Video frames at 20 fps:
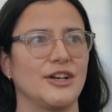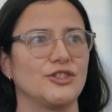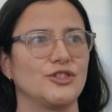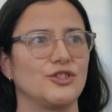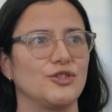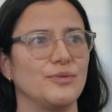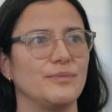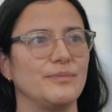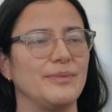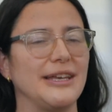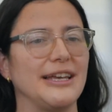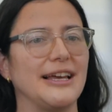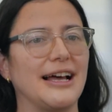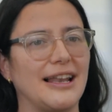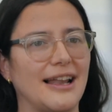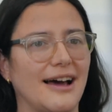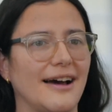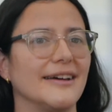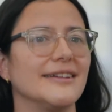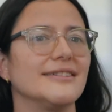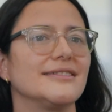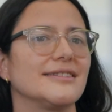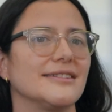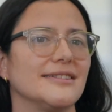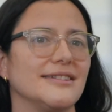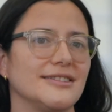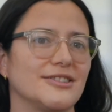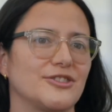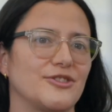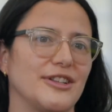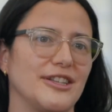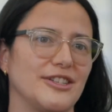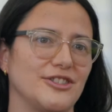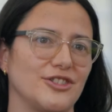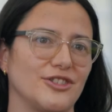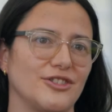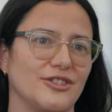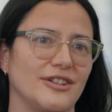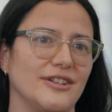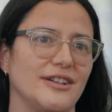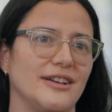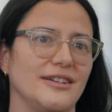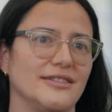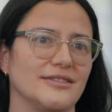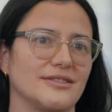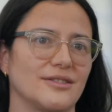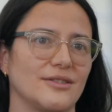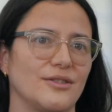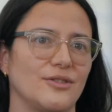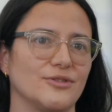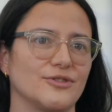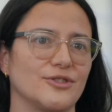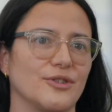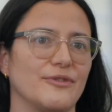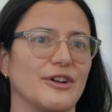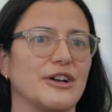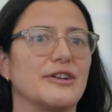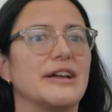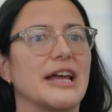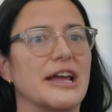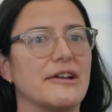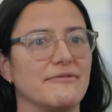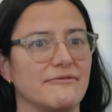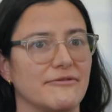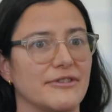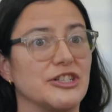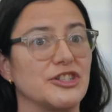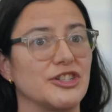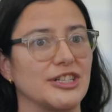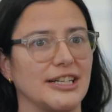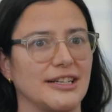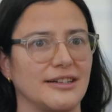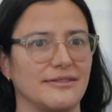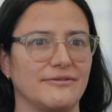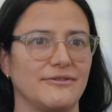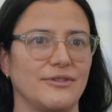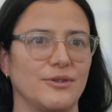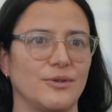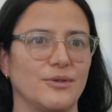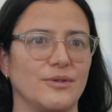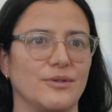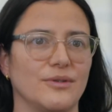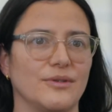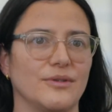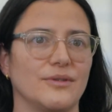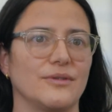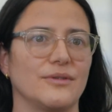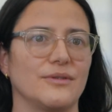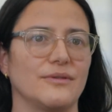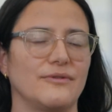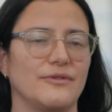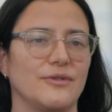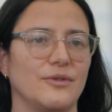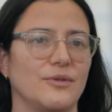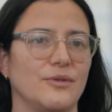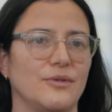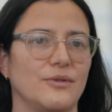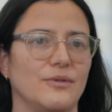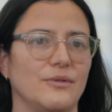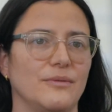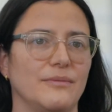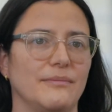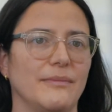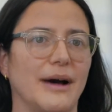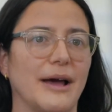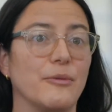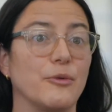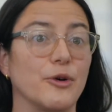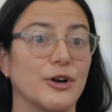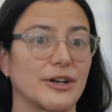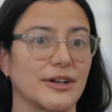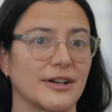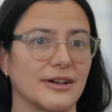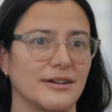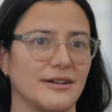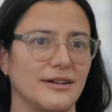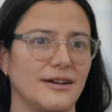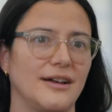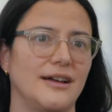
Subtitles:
to be aligned in this tradition, it's also very enriching for my work.